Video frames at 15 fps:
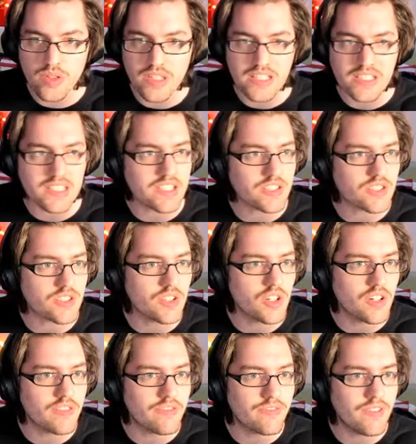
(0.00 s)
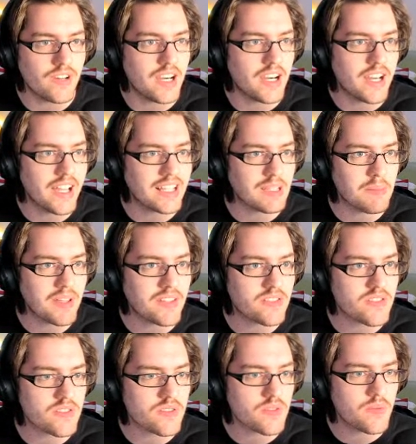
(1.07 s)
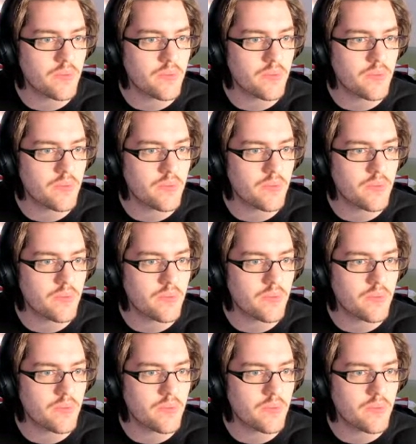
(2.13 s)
this list of elements.